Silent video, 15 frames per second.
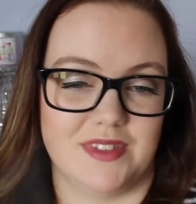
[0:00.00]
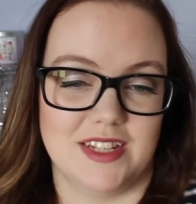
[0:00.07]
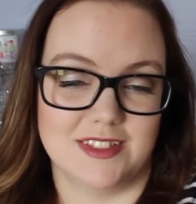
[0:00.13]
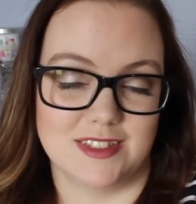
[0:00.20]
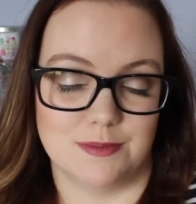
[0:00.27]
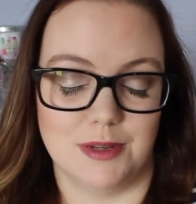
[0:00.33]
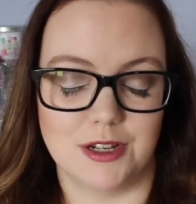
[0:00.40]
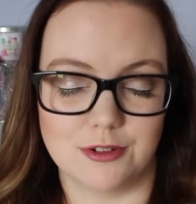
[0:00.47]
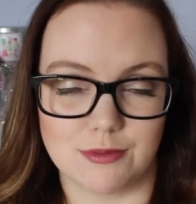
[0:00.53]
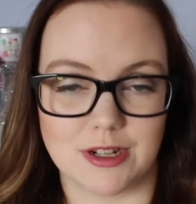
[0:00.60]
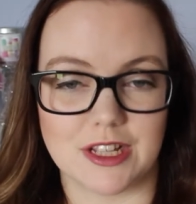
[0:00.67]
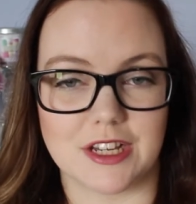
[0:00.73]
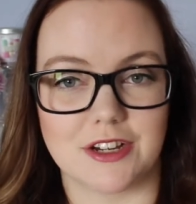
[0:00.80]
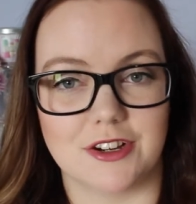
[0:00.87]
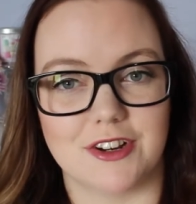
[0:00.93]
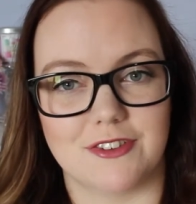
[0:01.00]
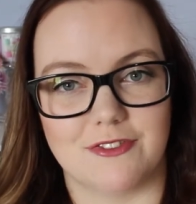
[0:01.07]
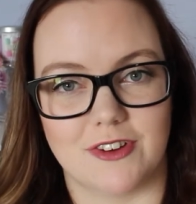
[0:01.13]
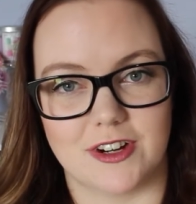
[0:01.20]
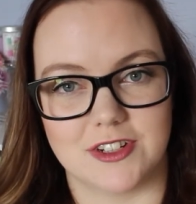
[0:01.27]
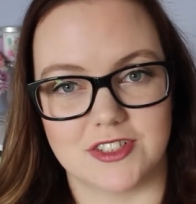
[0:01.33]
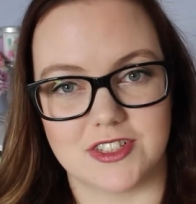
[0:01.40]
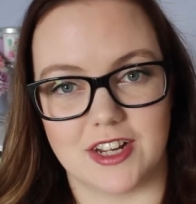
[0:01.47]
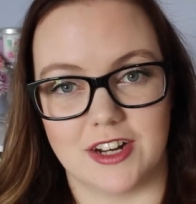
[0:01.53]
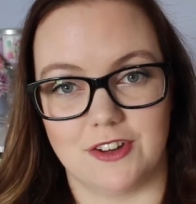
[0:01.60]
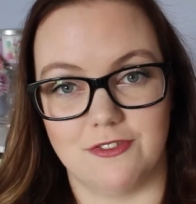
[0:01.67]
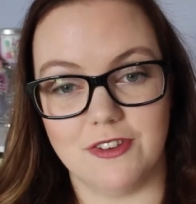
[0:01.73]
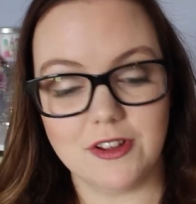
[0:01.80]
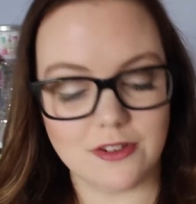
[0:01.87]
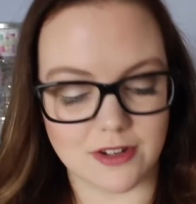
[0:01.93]
It smelled really good at first and
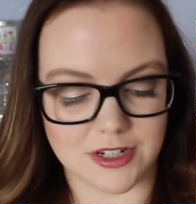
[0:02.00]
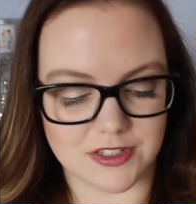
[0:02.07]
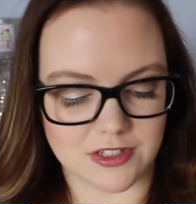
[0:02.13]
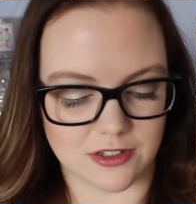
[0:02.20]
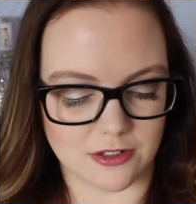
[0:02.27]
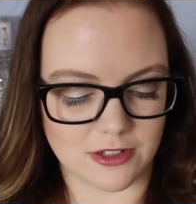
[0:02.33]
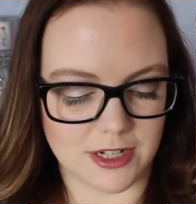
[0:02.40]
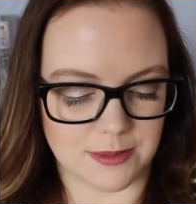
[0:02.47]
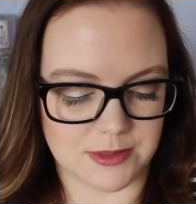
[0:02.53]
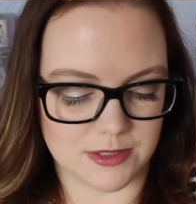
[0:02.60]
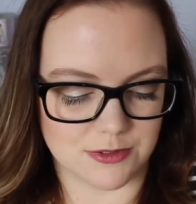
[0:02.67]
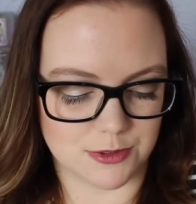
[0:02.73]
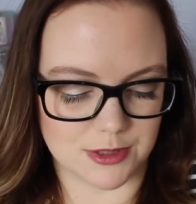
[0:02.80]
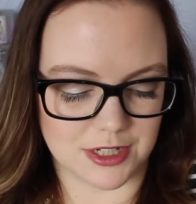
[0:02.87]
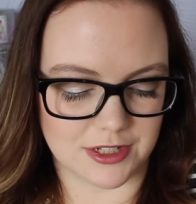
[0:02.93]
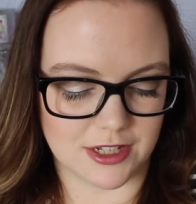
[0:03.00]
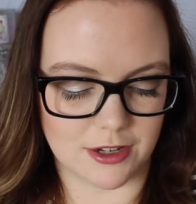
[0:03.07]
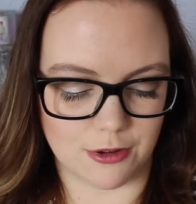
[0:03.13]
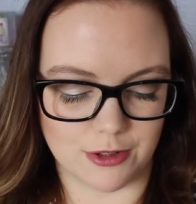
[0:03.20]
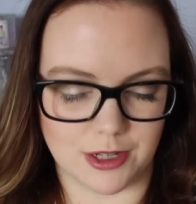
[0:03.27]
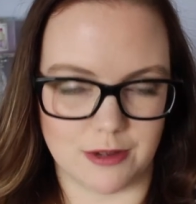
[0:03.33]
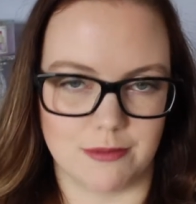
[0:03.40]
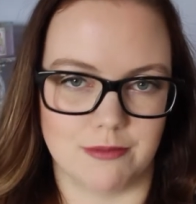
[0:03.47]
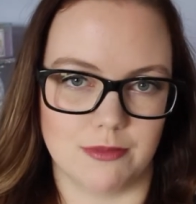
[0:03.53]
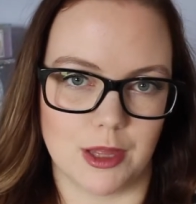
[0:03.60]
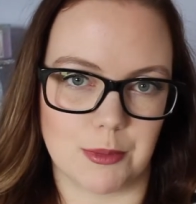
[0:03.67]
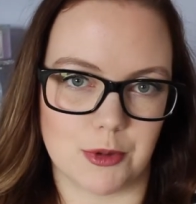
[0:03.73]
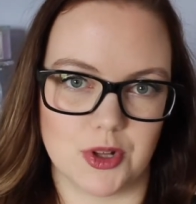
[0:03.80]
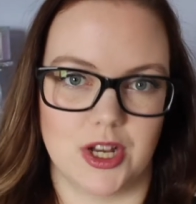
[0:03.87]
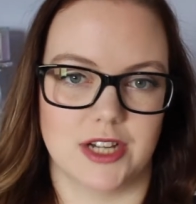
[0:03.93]
it felt nice on the lips. It was like the only
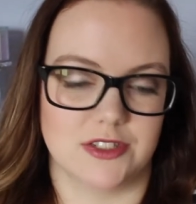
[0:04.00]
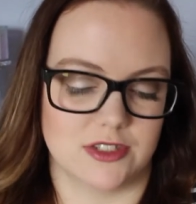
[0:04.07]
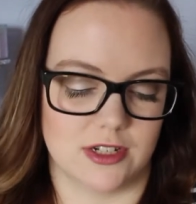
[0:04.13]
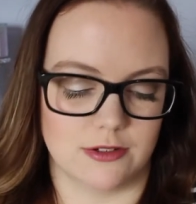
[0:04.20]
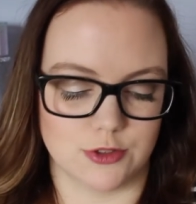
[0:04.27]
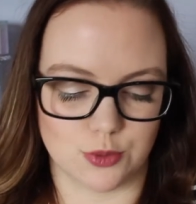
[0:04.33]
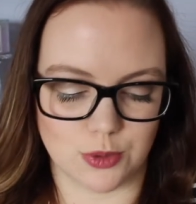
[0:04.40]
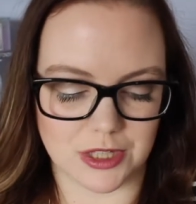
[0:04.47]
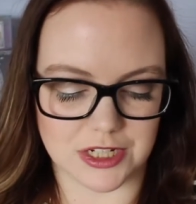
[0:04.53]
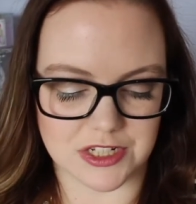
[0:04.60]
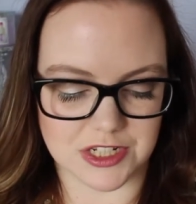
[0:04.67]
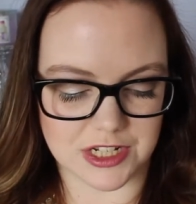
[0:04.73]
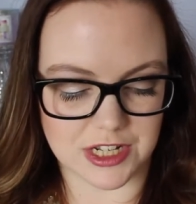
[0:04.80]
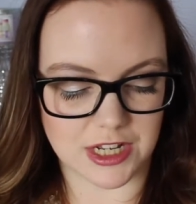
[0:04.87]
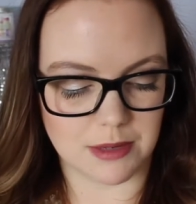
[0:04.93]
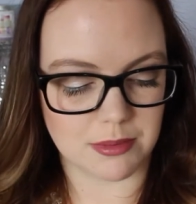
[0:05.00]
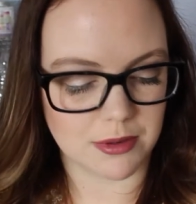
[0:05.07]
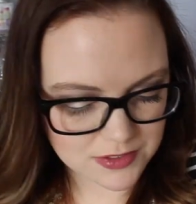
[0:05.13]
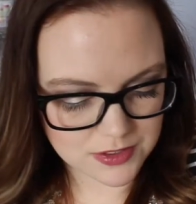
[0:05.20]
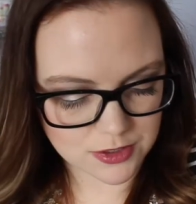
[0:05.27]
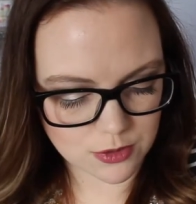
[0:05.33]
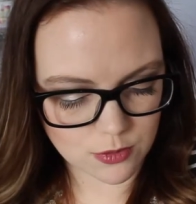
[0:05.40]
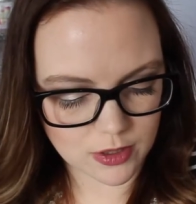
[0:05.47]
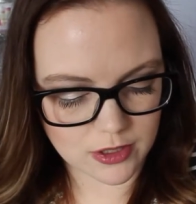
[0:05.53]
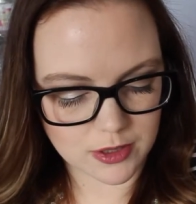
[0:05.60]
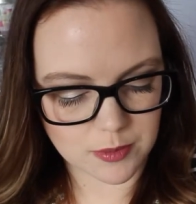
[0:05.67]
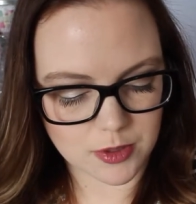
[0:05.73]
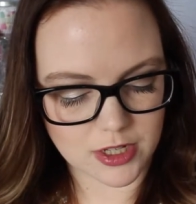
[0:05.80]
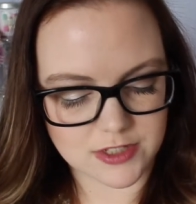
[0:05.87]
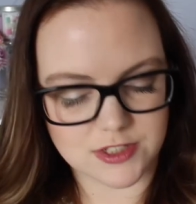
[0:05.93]
lip gloss that I was willing to keep. Because I don't wear
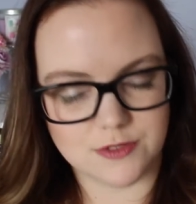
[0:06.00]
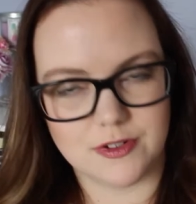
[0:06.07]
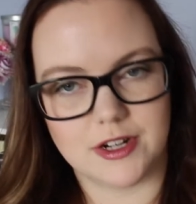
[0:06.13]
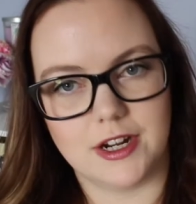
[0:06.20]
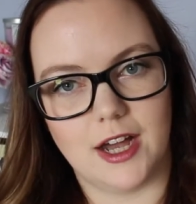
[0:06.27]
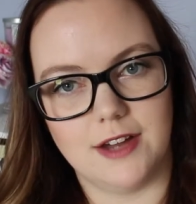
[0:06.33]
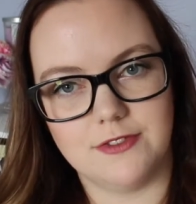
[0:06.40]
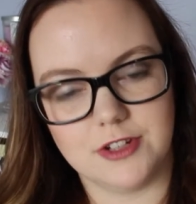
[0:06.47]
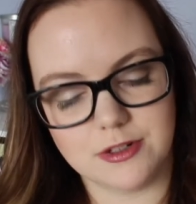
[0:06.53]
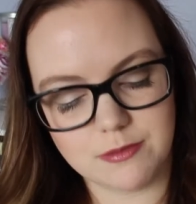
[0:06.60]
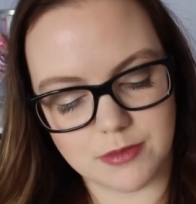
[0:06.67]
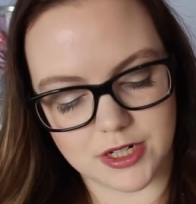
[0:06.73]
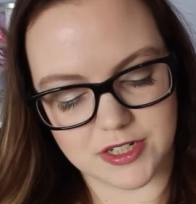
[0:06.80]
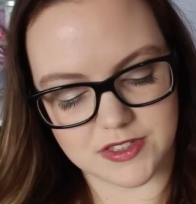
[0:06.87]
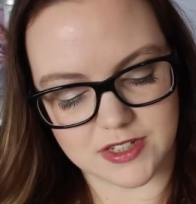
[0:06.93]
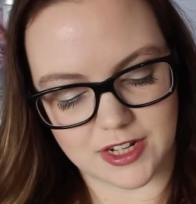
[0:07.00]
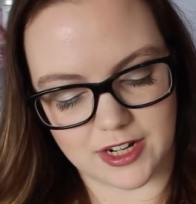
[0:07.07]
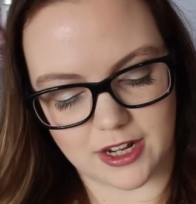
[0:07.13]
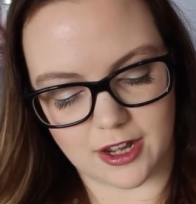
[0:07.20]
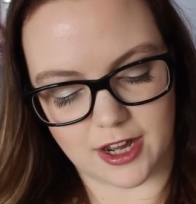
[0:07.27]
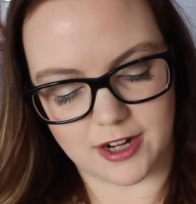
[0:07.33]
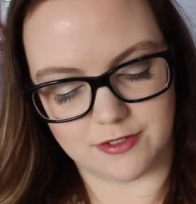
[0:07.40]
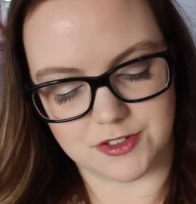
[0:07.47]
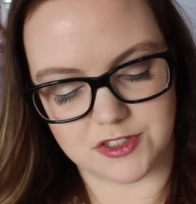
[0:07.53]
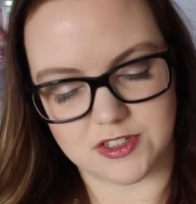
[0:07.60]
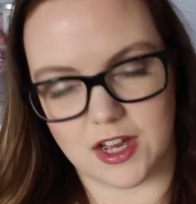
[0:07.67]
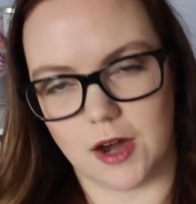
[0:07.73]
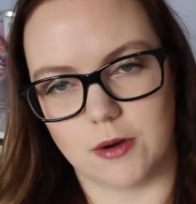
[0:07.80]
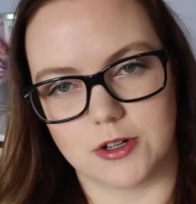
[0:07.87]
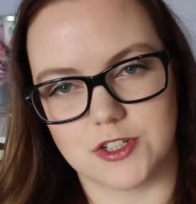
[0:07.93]
lip glosses very often, but it's getting kind of a
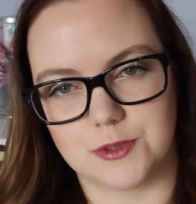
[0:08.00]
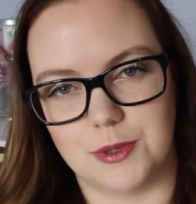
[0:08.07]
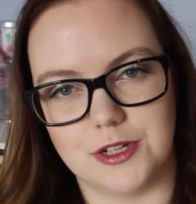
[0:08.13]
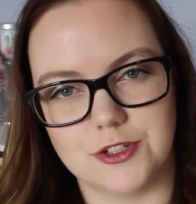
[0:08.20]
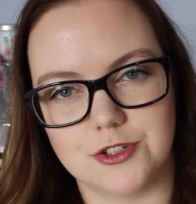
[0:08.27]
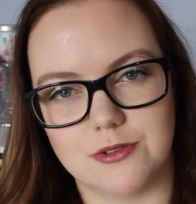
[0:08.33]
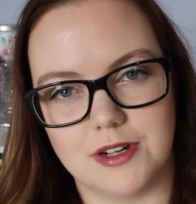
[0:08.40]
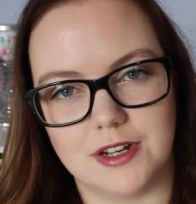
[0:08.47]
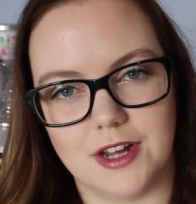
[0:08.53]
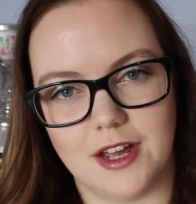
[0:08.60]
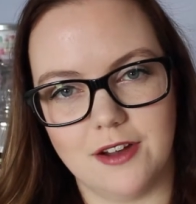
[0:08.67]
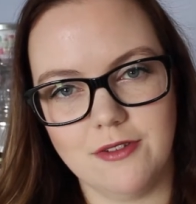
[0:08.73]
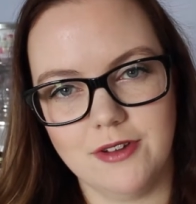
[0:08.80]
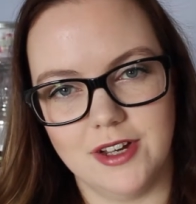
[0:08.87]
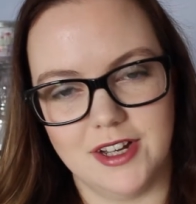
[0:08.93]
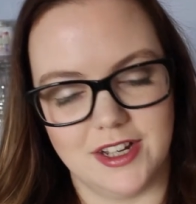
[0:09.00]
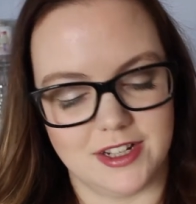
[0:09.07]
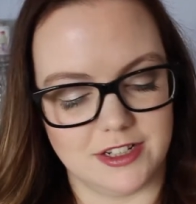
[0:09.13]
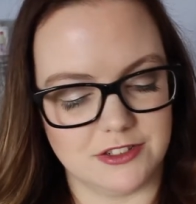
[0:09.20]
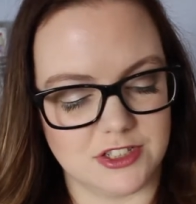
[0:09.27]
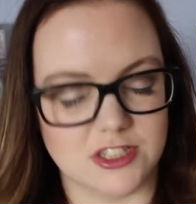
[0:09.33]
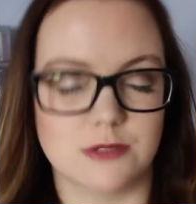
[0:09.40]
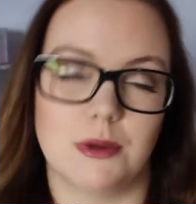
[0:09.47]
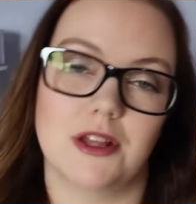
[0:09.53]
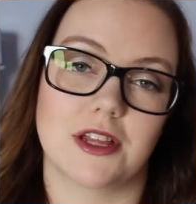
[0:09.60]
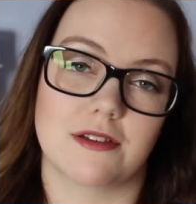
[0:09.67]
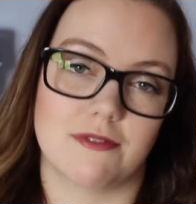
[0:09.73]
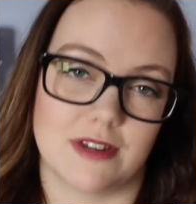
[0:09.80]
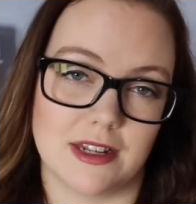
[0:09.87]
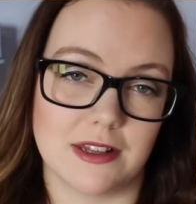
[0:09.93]
sour smell to it now. It used to smell
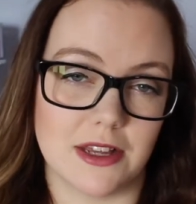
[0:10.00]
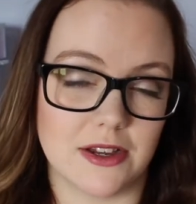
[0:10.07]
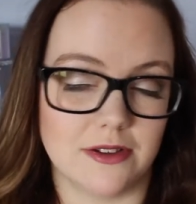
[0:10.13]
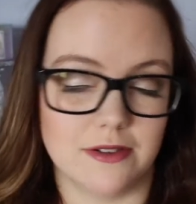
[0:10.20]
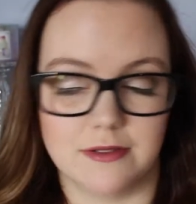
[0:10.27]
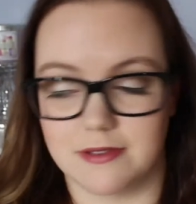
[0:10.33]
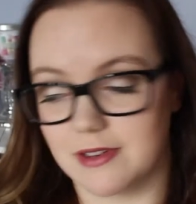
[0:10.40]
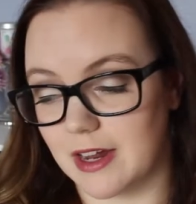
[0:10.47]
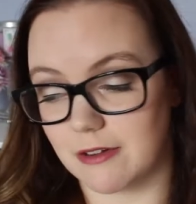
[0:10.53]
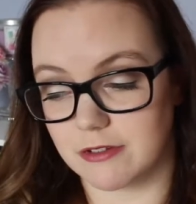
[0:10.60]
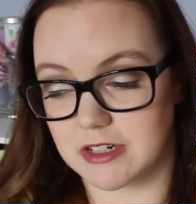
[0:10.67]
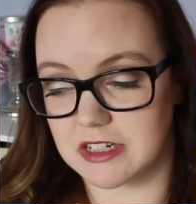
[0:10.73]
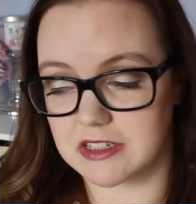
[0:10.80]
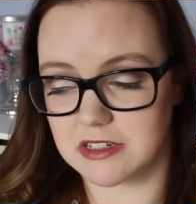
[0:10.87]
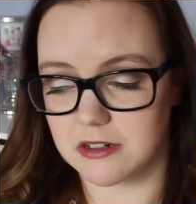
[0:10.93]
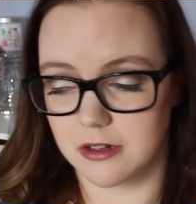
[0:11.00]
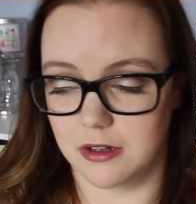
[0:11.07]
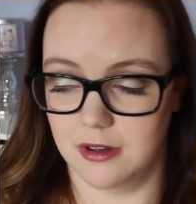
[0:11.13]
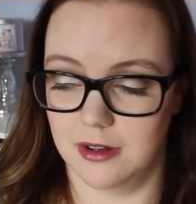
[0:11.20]
like vanilla, and now it doesn't.